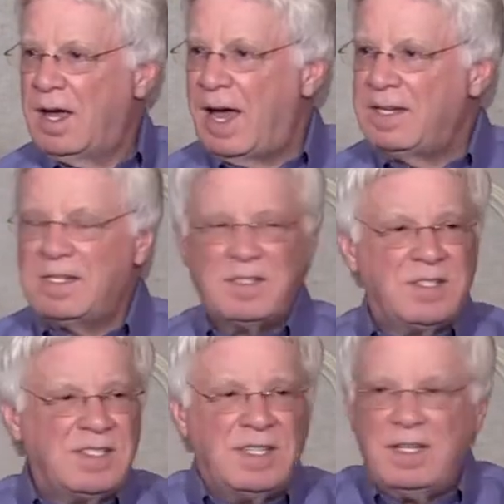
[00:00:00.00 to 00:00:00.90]
I didn't
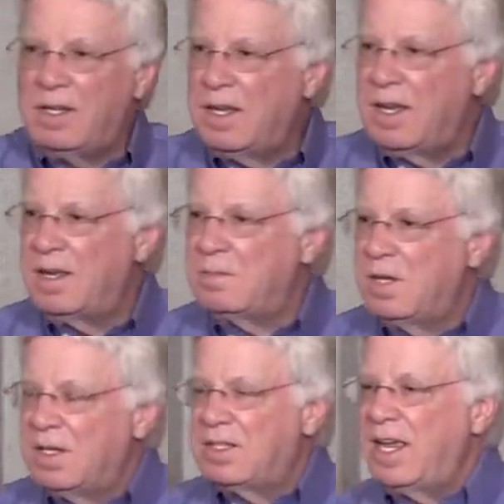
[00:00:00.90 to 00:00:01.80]
see him
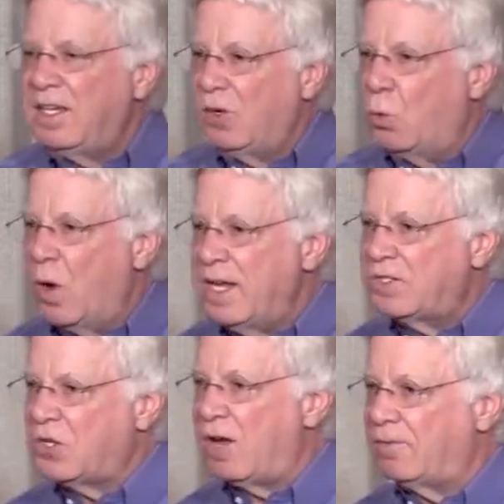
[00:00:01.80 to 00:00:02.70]
taking
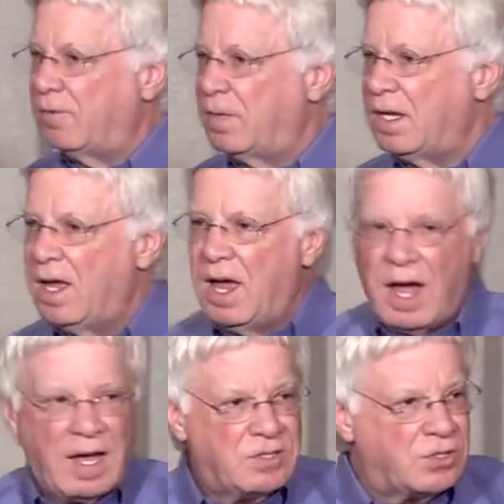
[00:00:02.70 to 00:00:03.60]
weights off of me.
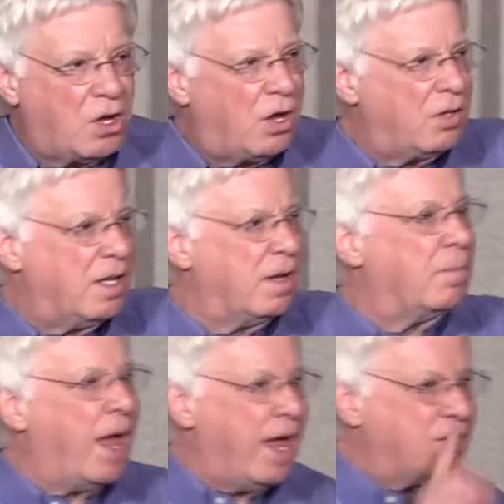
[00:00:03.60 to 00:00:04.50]
I saw
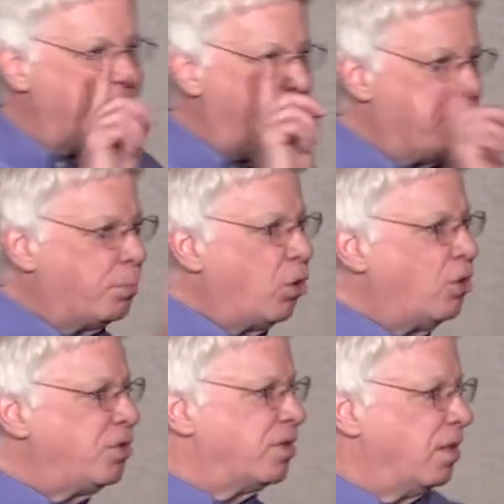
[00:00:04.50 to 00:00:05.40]
him as a
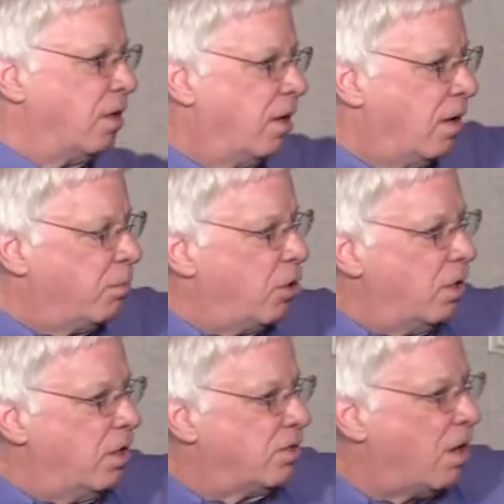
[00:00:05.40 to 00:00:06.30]
person
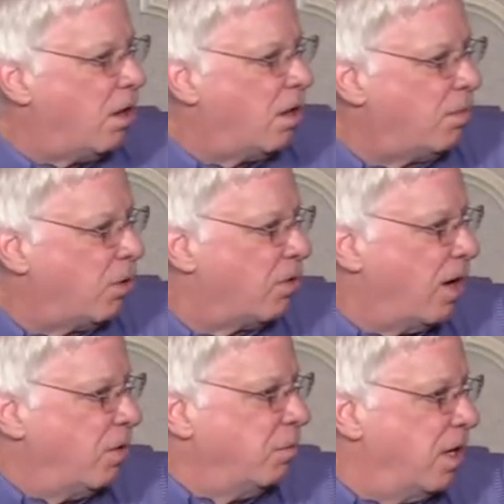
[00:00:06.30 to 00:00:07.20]
putting his arm
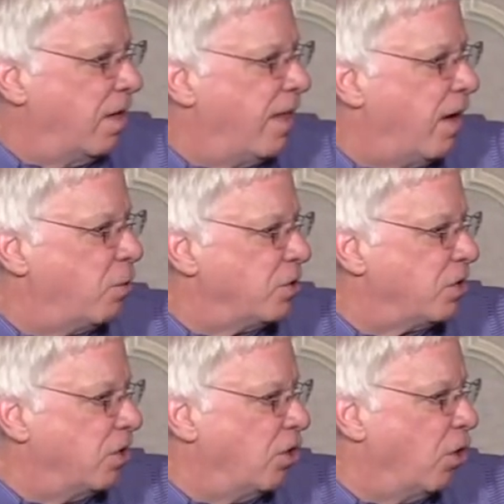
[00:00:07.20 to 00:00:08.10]
around me, and that was
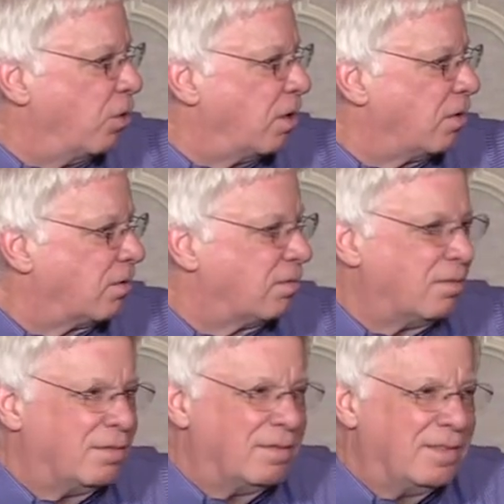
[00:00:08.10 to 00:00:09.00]
the yoke.
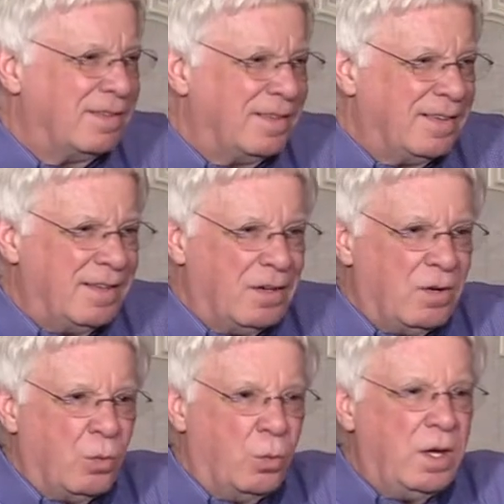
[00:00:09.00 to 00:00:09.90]

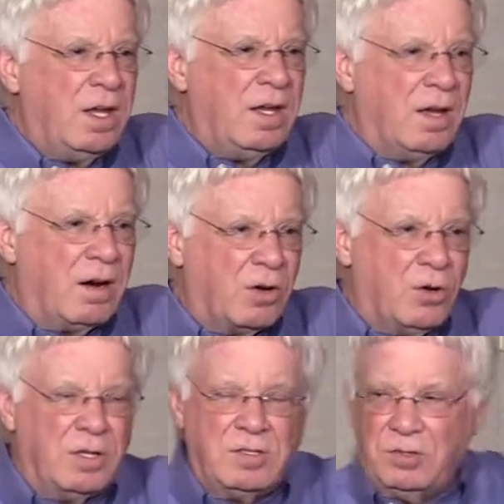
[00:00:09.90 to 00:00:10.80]
We are
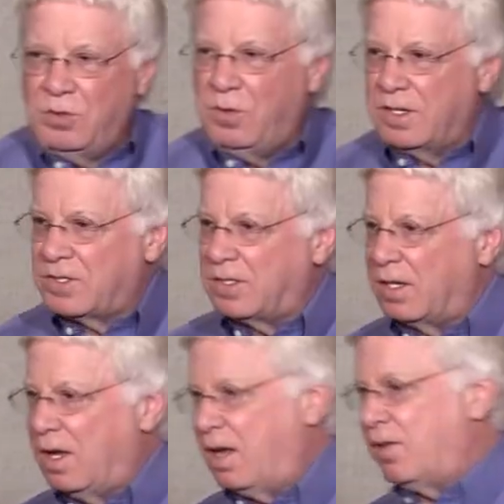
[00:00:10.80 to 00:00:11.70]
going to do this
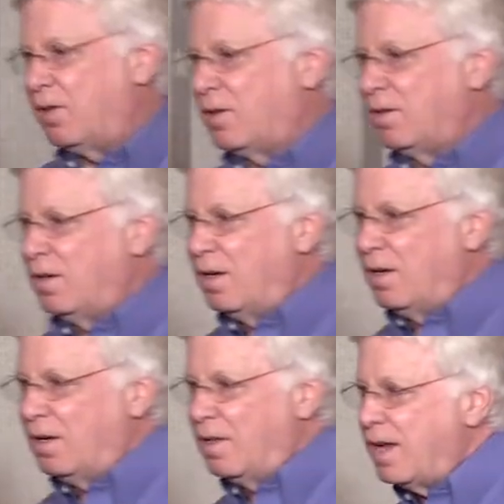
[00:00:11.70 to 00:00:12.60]
together.
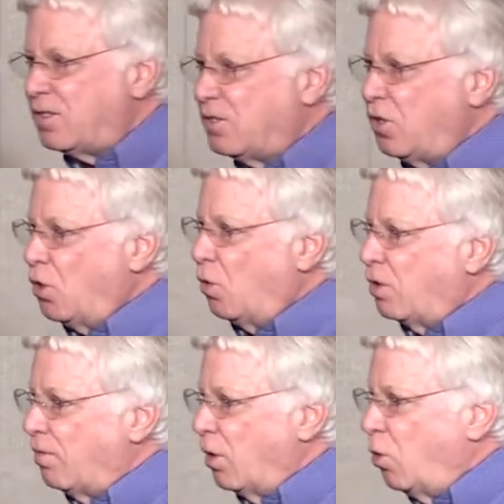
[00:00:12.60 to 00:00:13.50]
That's the
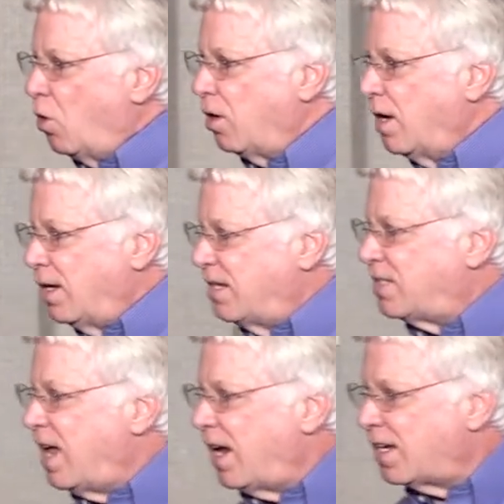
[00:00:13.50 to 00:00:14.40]
yoke of the Lord.
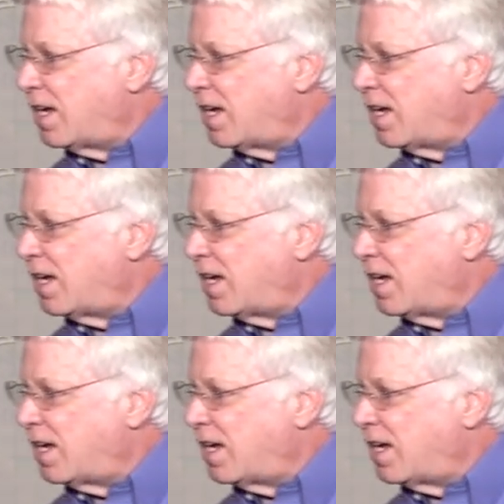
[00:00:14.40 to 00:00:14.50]
It's not a